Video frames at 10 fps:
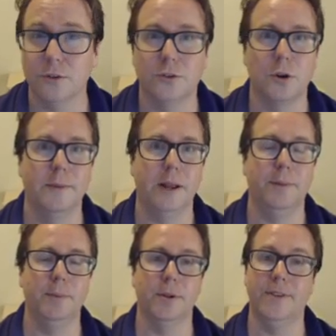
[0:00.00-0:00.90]
so many
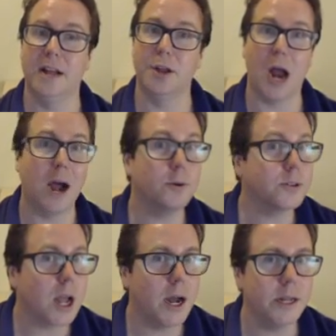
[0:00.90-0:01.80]
people have had their hours
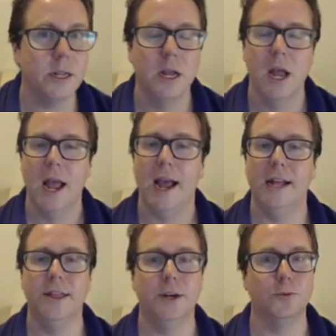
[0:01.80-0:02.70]
cut
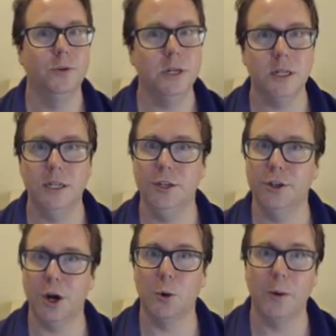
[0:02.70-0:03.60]
and that really, you
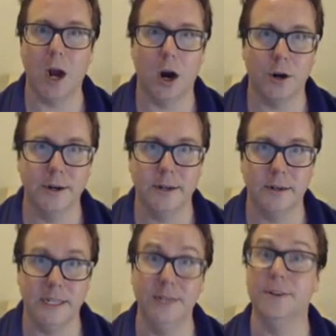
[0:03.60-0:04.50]
know, we are in
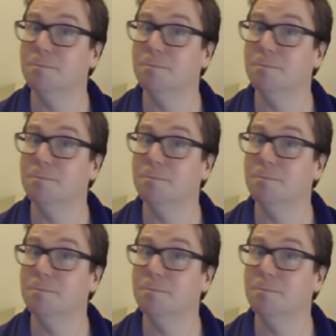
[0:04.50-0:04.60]
an even